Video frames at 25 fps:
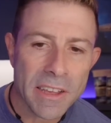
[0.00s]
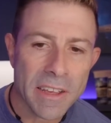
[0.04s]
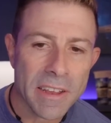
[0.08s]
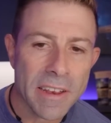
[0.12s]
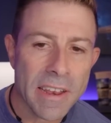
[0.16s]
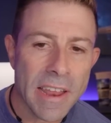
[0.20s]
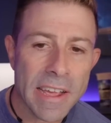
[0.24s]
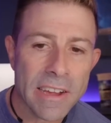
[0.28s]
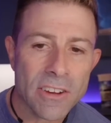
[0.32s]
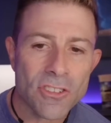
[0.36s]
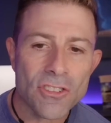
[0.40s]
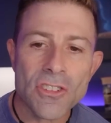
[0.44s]

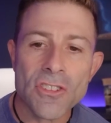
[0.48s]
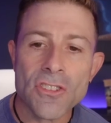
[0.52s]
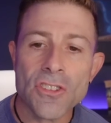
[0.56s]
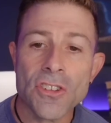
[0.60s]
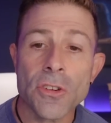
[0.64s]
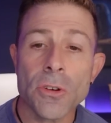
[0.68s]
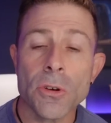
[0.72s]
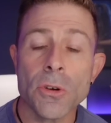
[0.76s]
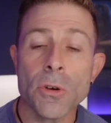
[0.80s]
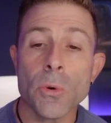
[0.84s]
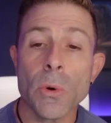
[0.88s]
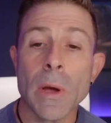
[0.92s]
connection
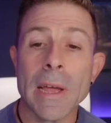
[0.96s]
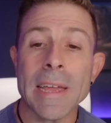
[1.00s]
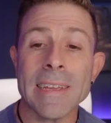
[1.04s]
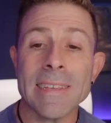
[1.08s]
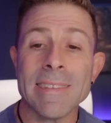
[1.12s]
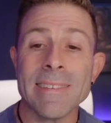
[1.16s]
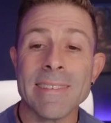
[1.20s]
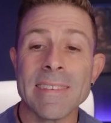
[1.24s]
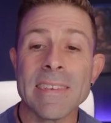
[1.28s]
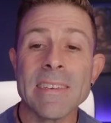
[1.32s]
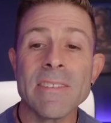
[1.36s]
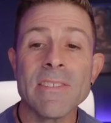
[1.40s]
to
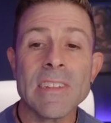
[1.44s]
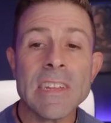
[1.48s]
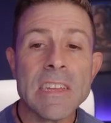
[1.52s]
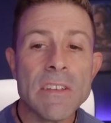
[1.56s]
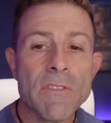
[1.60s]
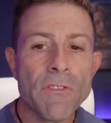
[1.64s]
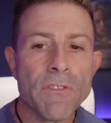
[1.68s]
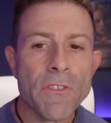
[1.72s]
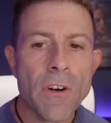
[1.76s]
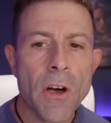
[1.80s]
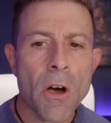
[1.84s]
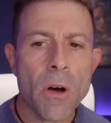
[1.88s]
existing
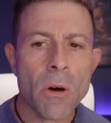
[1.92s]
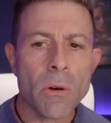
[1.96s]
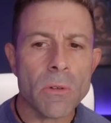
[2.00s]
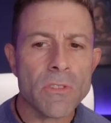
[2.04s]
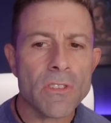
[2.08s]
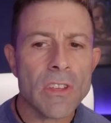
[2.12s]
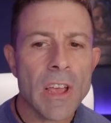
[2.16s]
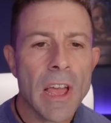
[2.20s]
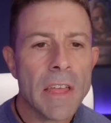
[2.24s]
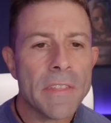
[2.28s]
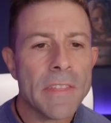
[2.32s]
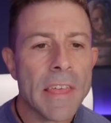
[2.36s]
phones
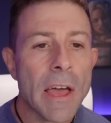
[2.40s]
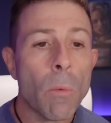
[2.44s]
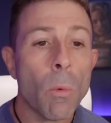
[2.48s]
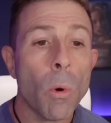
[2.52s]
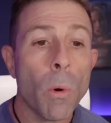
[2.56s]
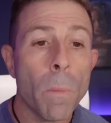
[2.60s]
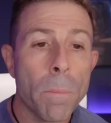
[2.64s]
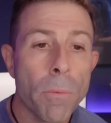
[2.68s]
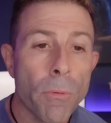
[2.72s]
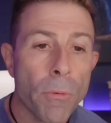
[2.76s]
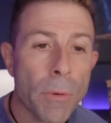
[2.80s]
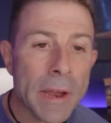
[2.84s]
that will
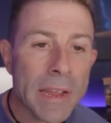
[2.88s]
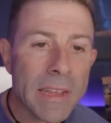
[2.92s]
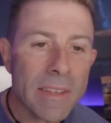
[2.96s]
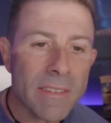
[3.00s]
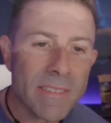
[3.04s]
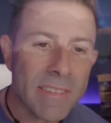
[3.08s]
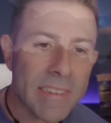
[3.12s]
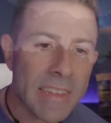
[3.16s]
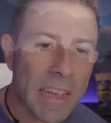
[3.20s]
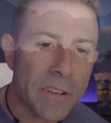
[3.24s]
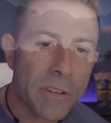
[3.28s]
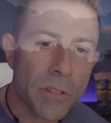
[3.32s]
bring
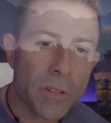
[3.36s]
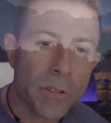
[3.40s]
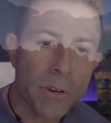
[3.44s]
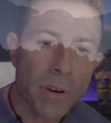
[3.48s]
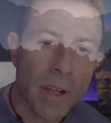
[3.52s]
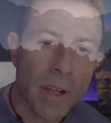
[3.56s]
cellular